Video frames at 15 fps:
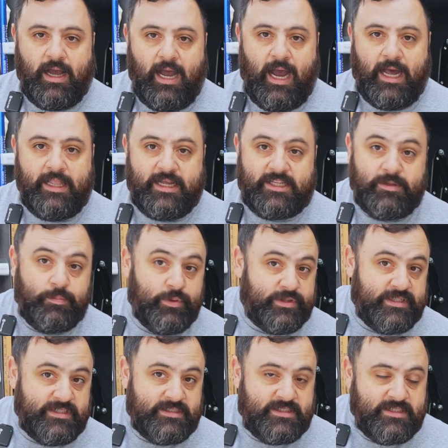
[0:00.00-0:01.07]
I like to put
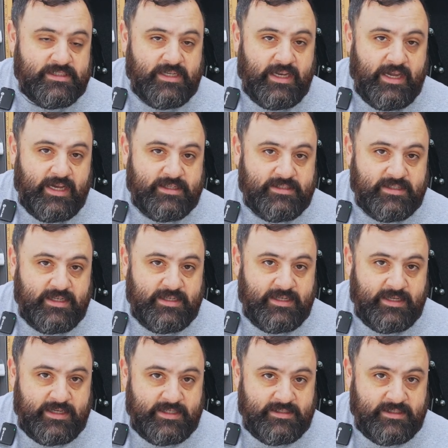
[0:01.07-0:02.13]
these disconnects in
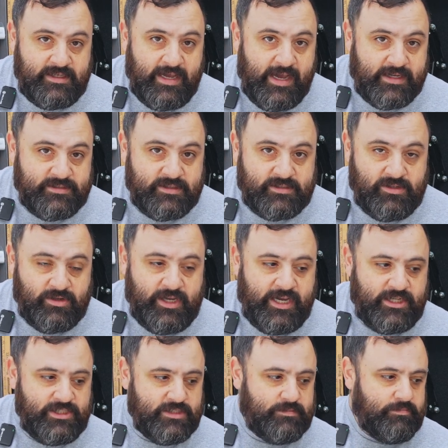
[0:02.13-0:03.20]
an easy to access
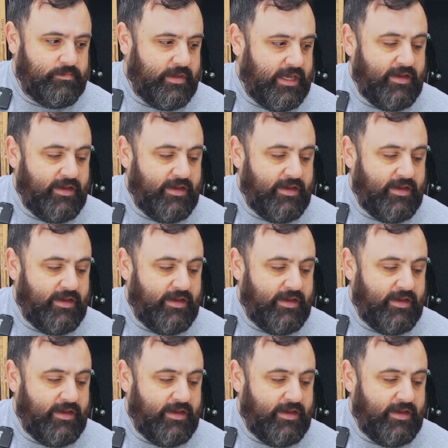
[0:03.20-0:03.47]
location.